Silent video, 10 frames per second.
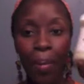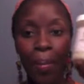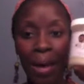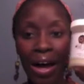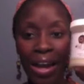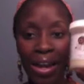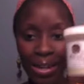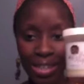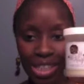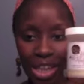My
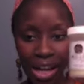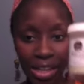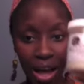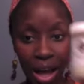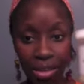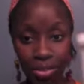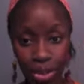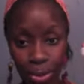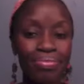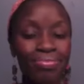honey child, all of
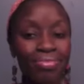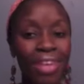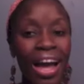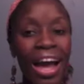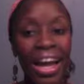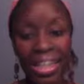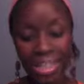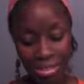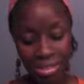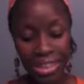you. I
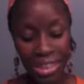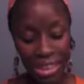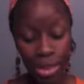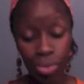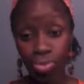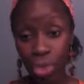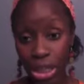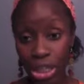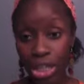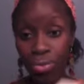think this is a
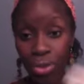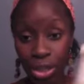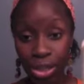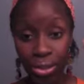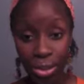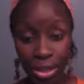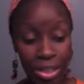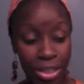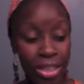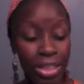really, really good
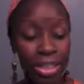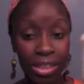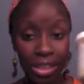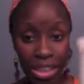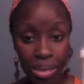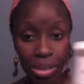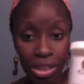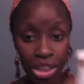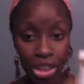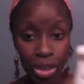deep
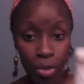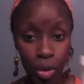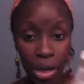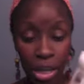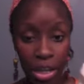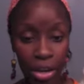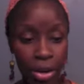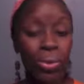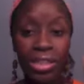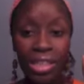conditioner for my hair.
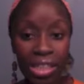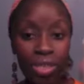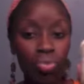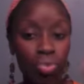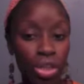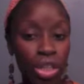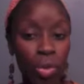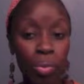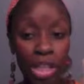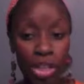This really will
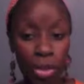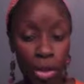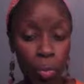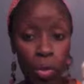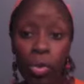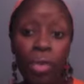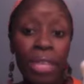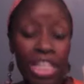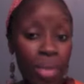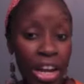make it
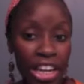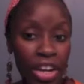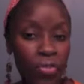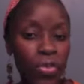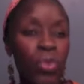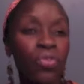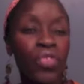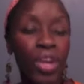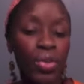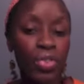makes my hair feel
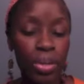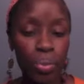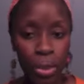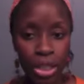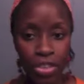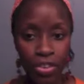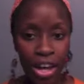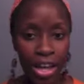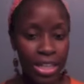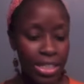very, very
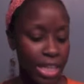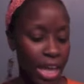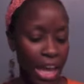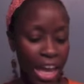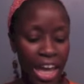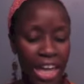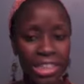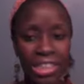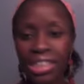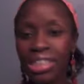moisturized and
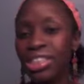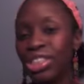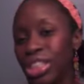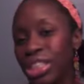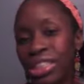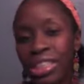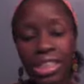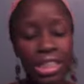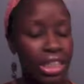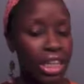just
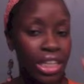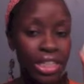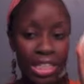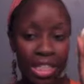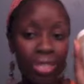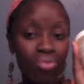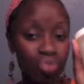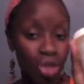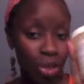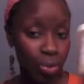conditioned, and this is
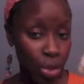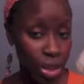really, really